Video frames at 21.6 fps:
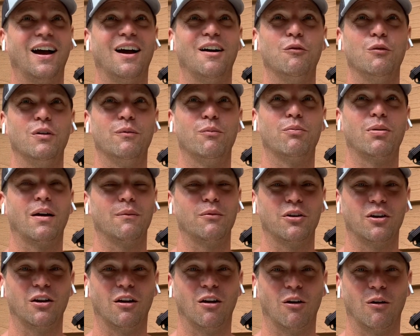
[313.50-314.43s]
we
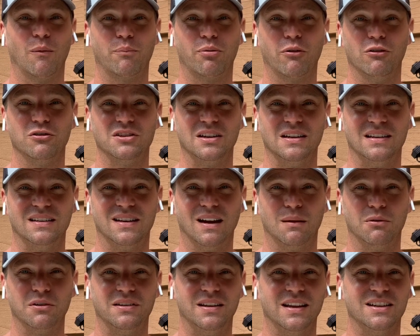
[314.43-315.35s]
probably are approaching
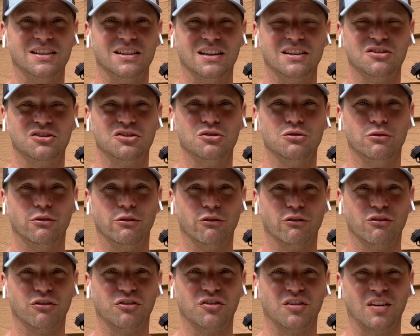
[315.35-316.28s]
double-digit
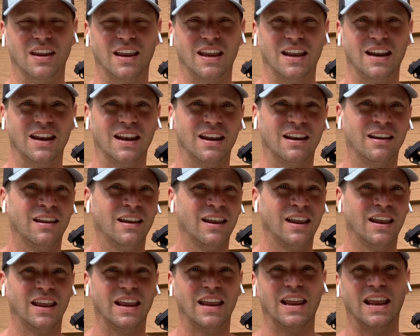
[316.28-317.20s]
shooters in
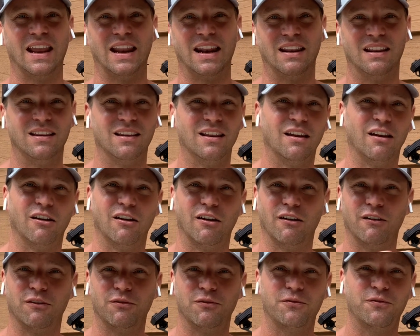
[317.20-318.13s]

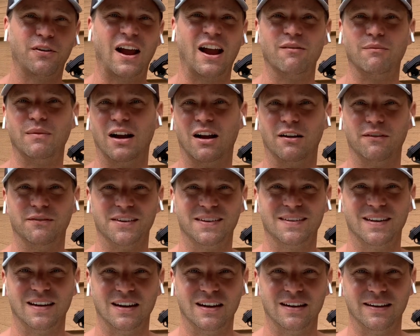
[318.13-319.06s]
5-mile
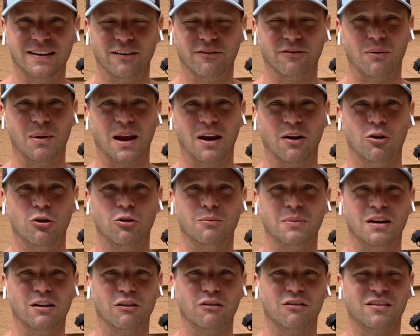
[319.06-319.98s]
vicinity of my home
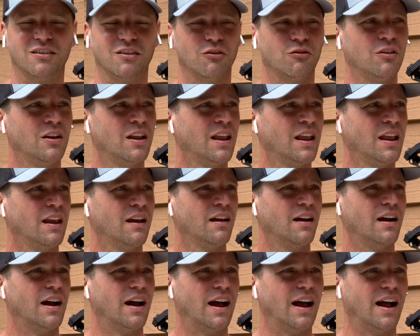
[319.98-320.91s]
here. So
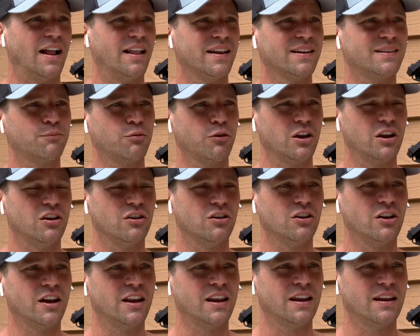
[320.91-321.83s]
that's pretty
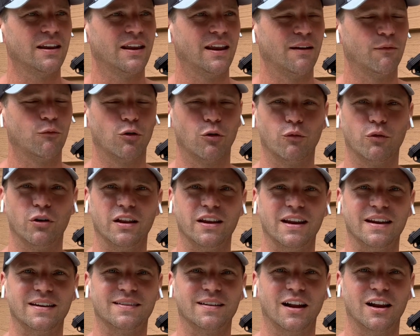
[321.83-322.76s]
good, and we're really
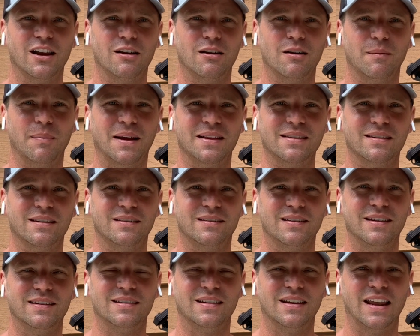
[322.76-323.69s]
excited about the
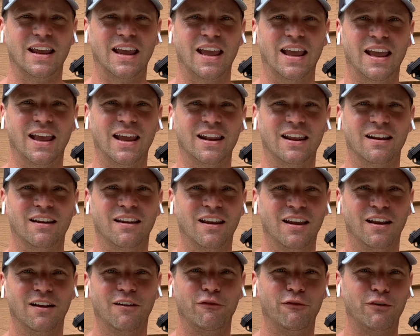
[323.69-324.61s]
season ahead and
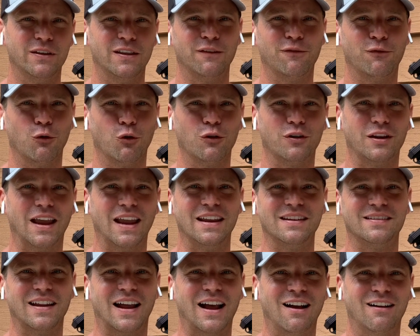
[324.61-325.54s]
54
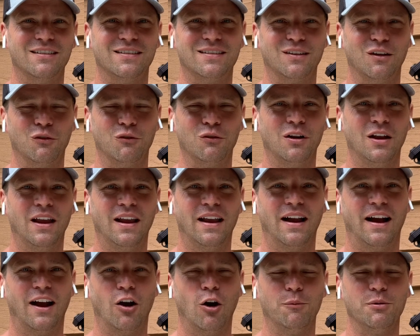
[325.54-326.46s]
days out. So
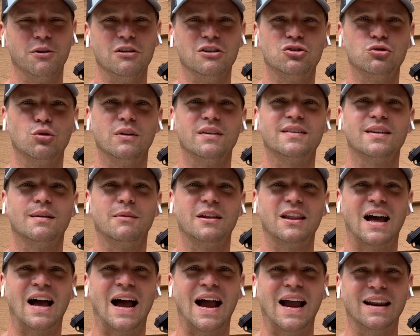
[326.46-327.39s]
I hope you enjoy some of
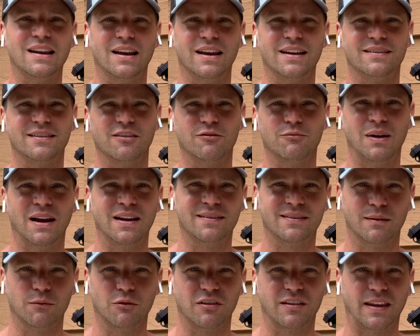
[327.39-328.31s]
the highlights of my
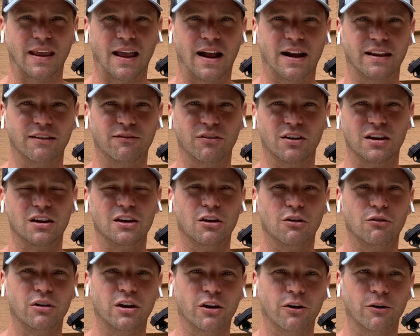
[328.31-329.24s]
summer scouting
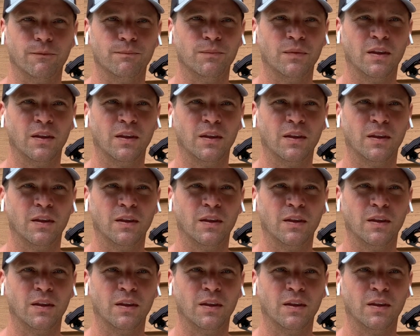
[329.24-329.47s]
video here.